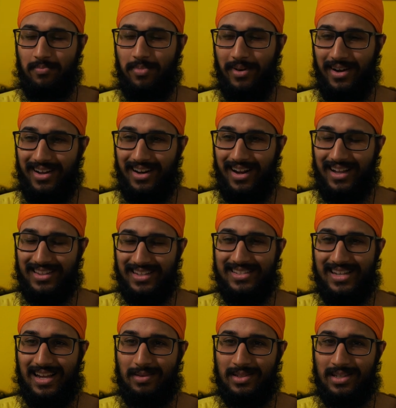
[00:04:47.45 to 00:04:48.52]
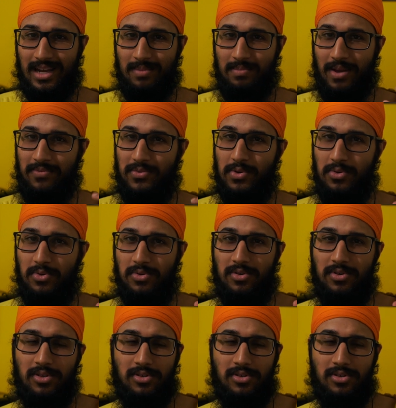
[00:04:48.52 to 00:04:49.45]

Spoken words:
but at the same time, if you